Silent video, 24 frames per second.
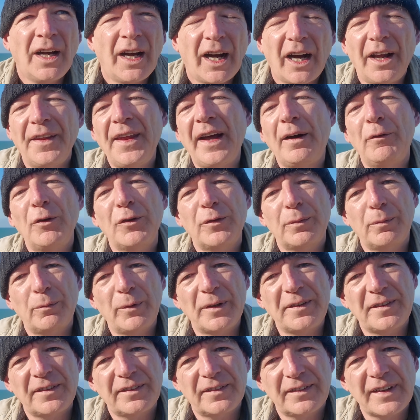And that
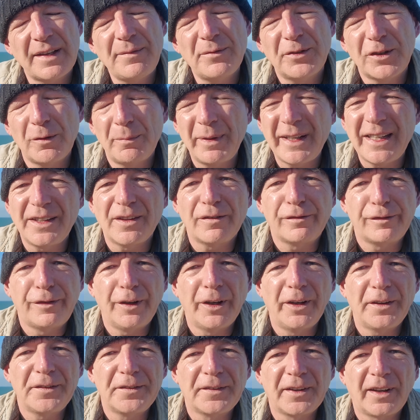which seems to be the
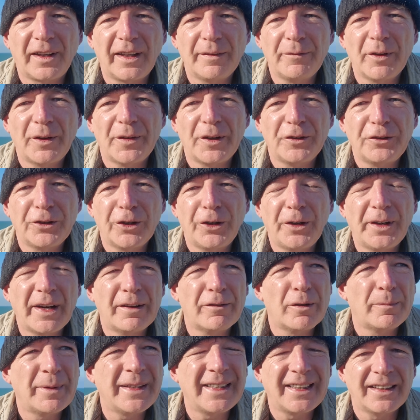first time that the jury had
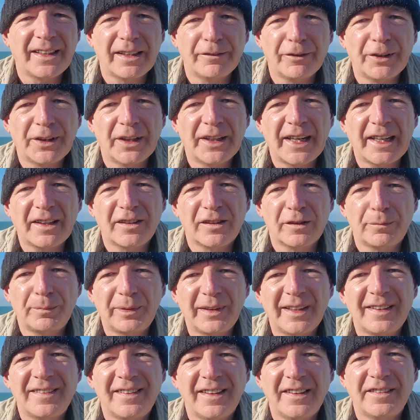ever been given an
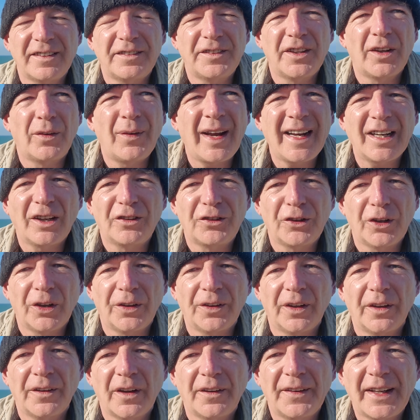explicit
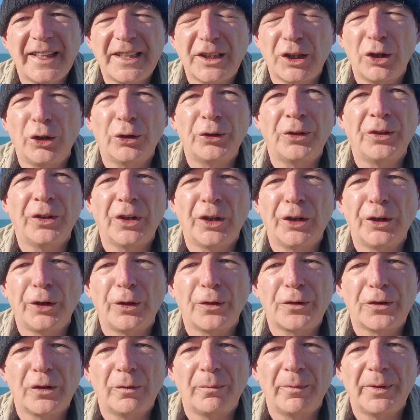direction that they couldn't
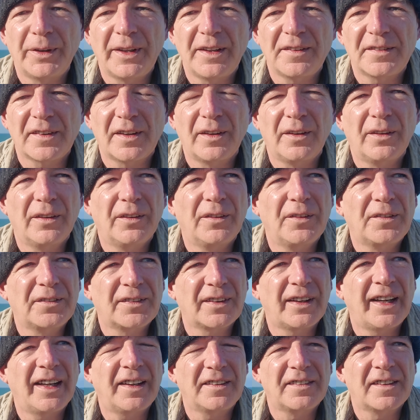hold somebody's
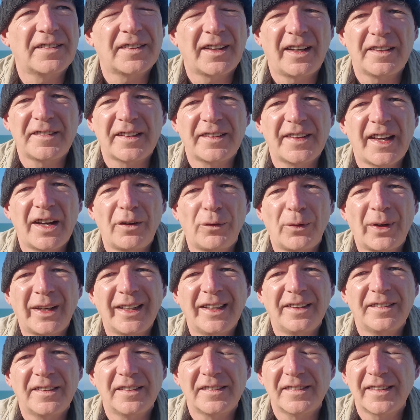exercising their
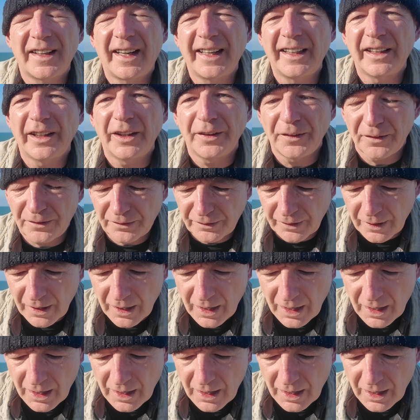right to silence